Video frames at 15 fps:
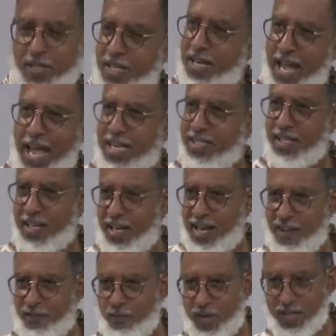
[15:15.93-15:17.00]
He hasn't
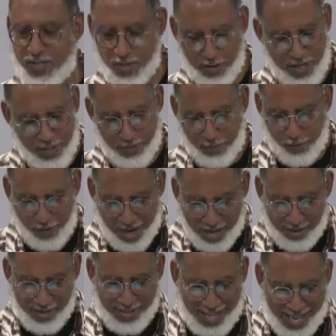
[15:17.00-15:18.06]
left me. And so he's
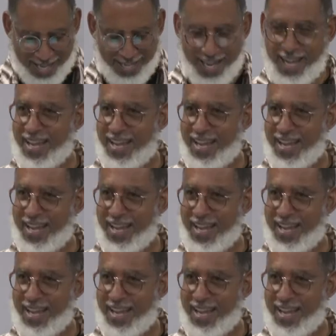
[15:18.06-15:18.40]
greater than